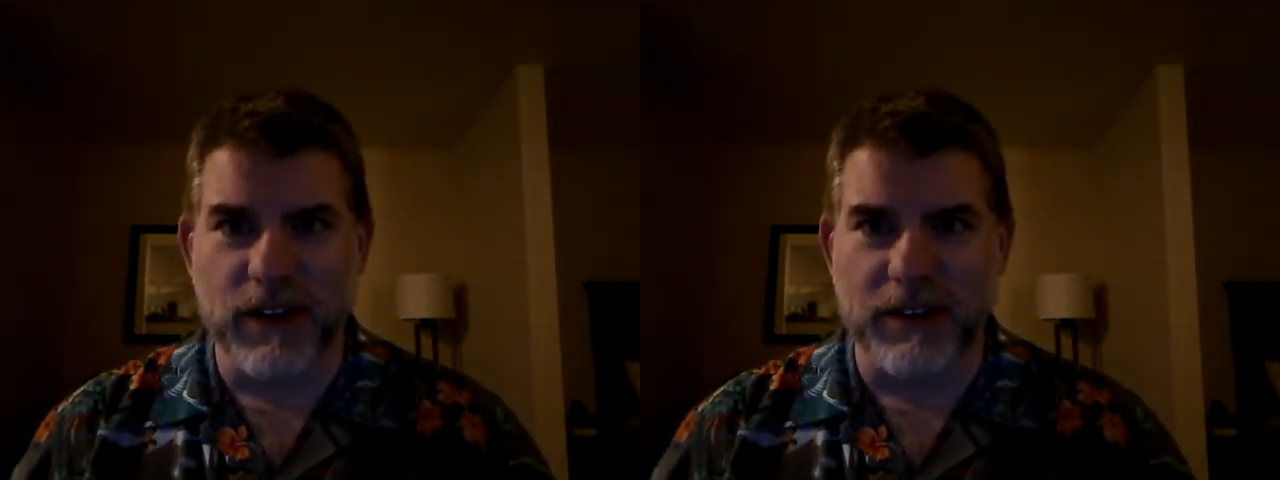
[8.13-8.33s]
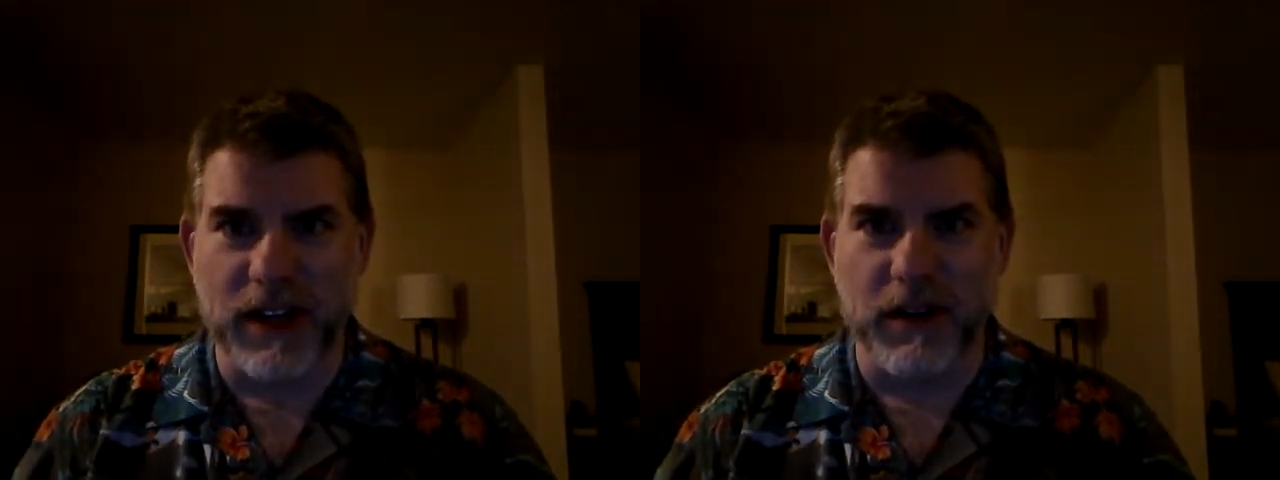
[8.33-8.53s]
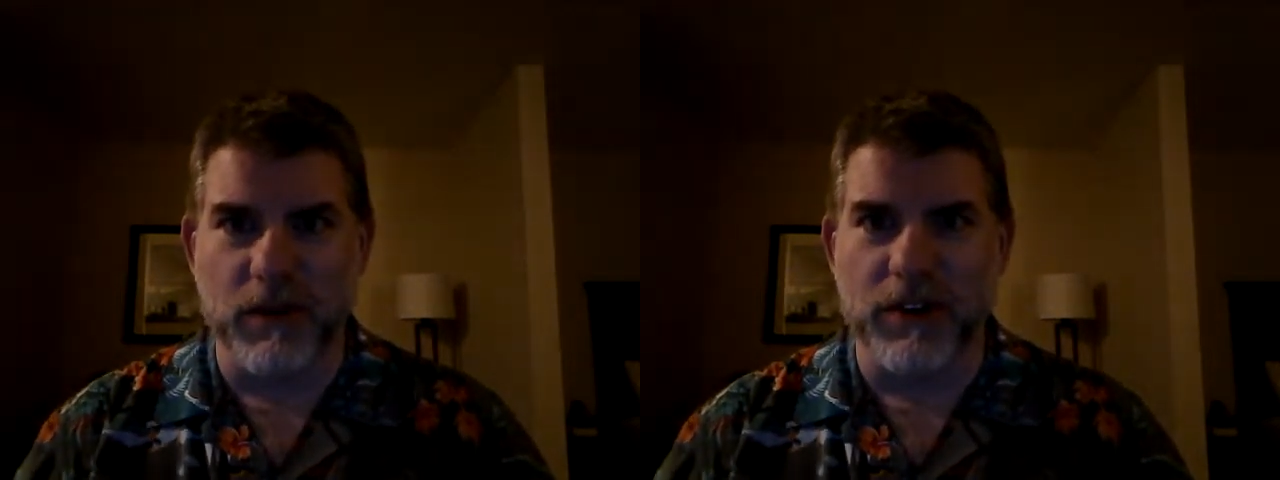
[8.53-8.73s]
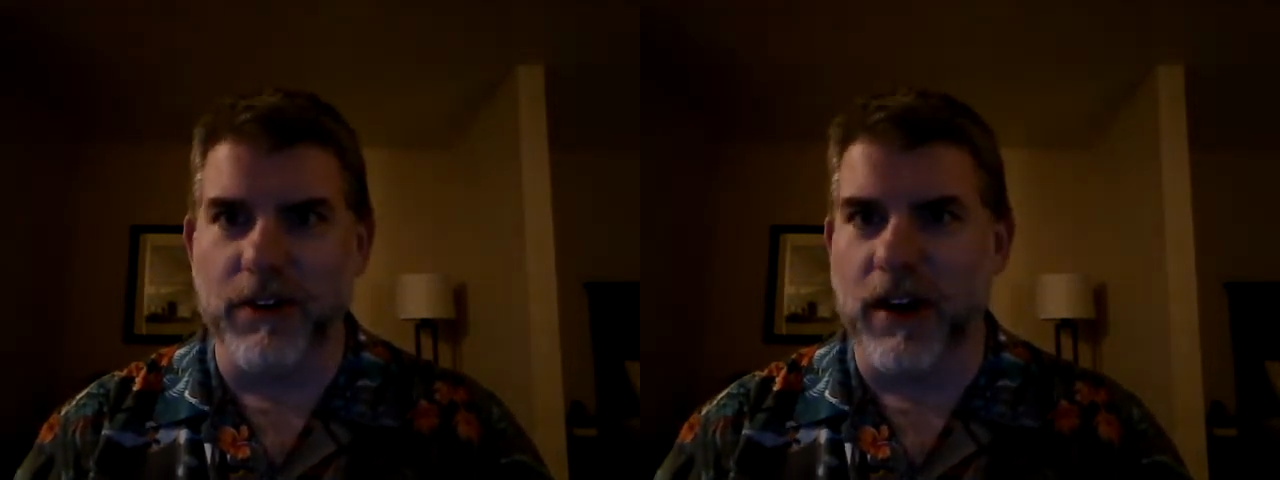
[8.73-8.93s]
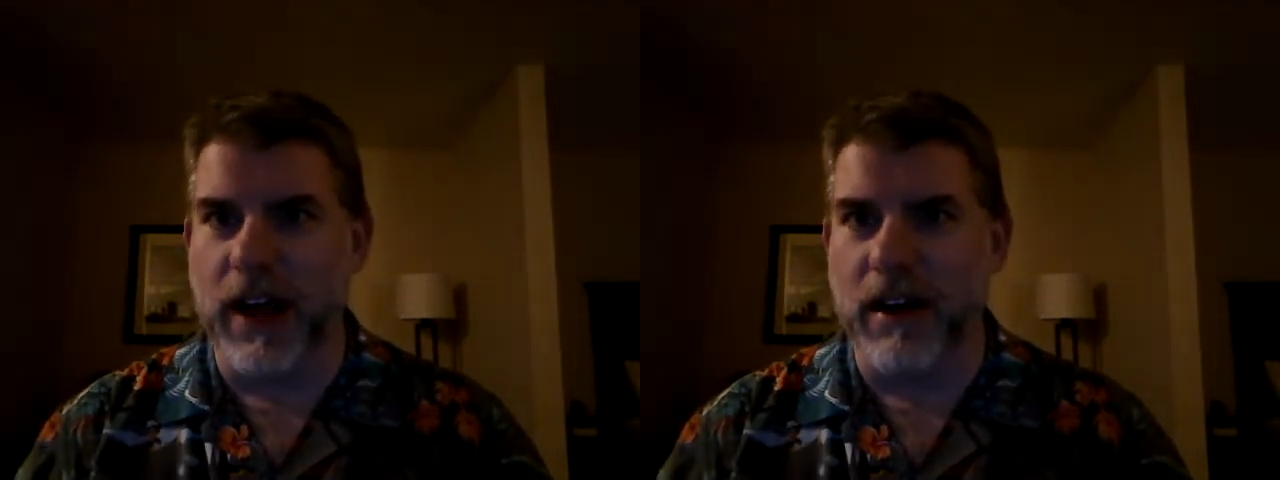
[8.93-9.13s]
I was kind of
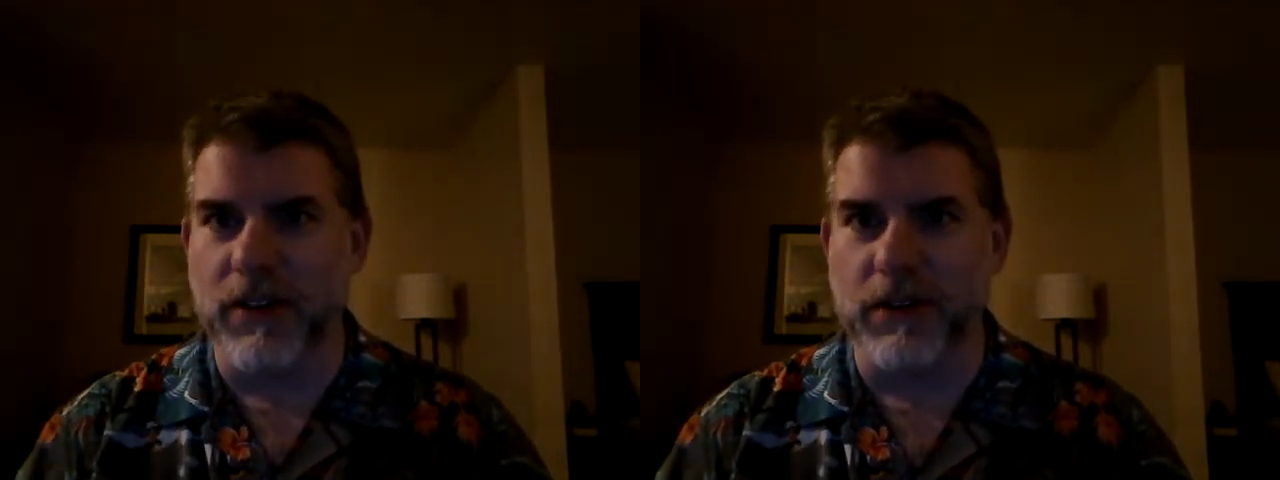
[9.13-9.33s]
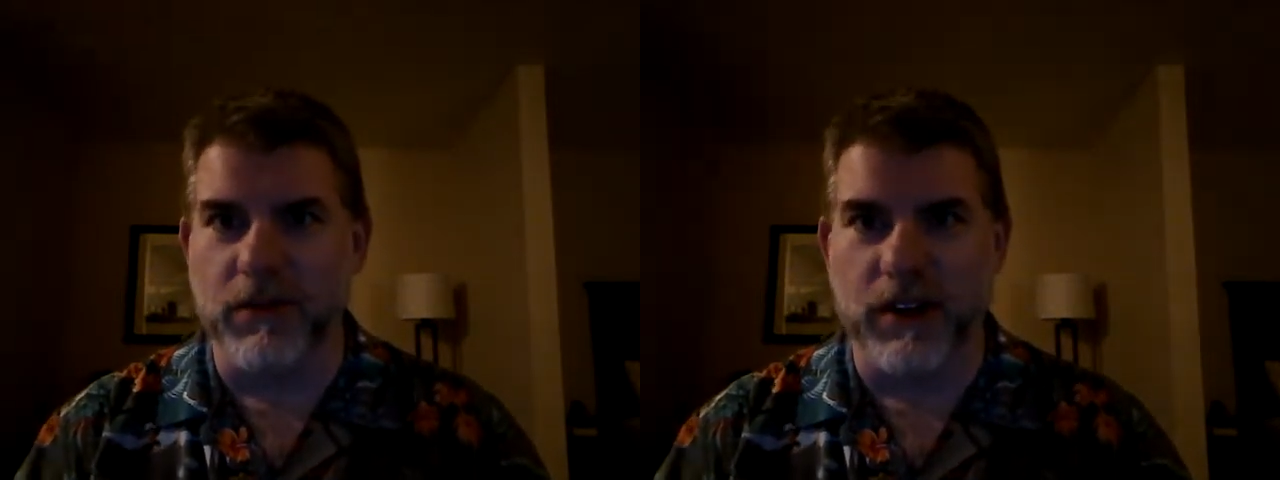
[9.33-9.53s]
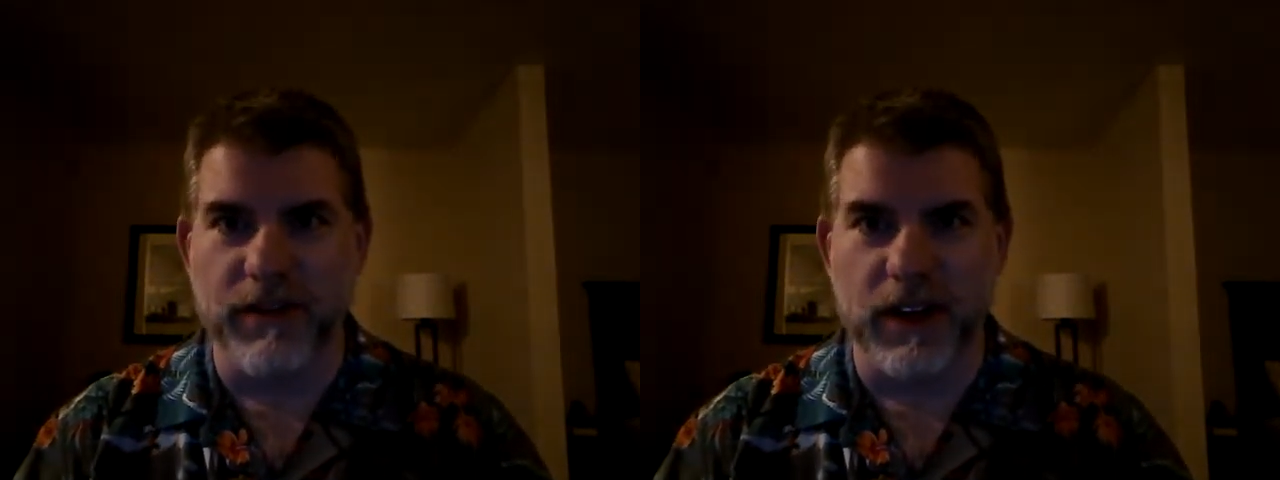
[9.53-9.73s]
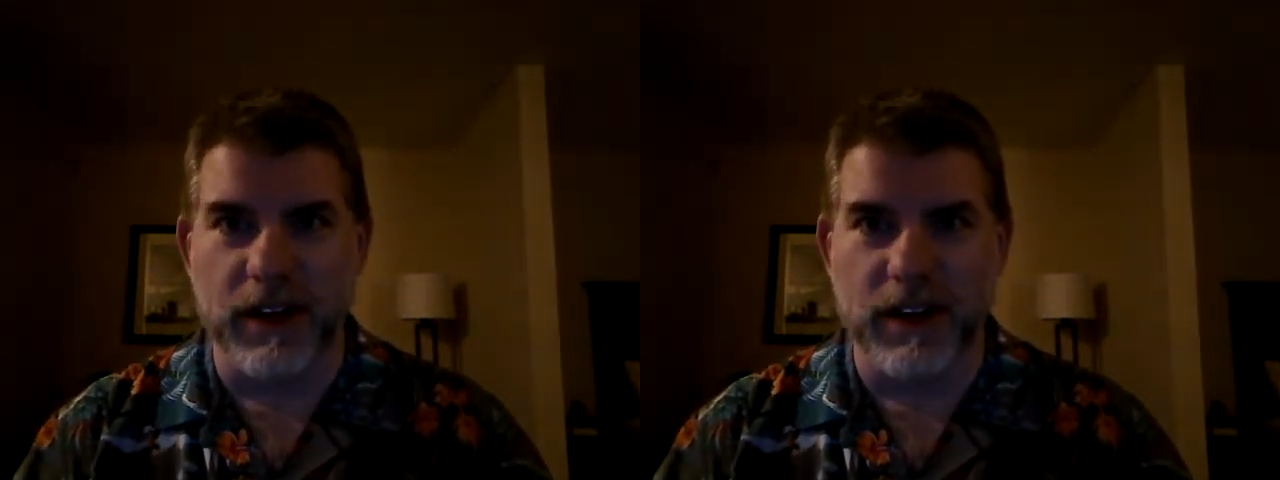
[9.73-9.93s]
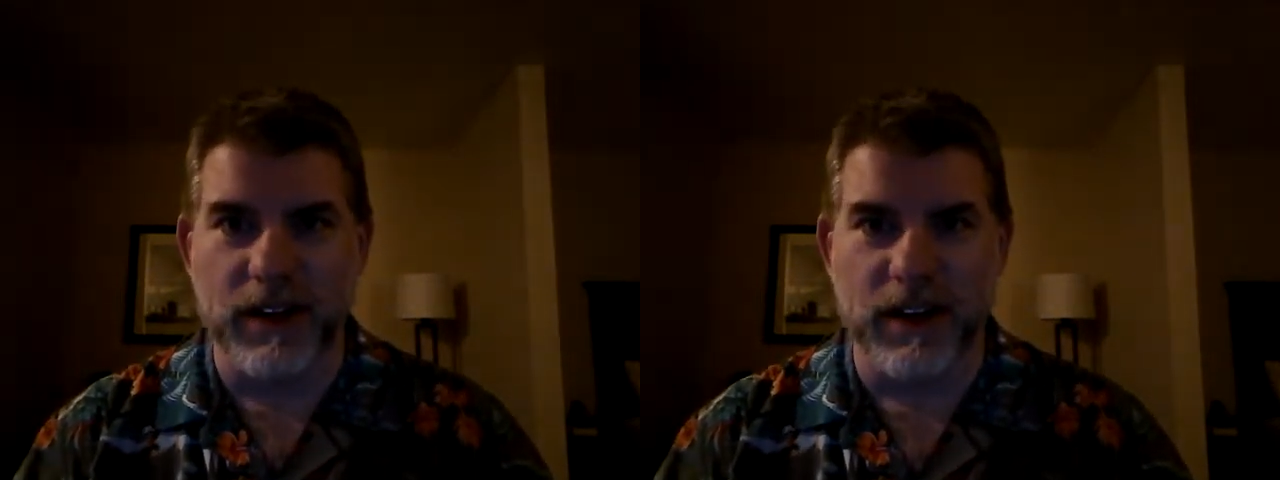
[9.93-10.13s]
wondering how things were going to fill in,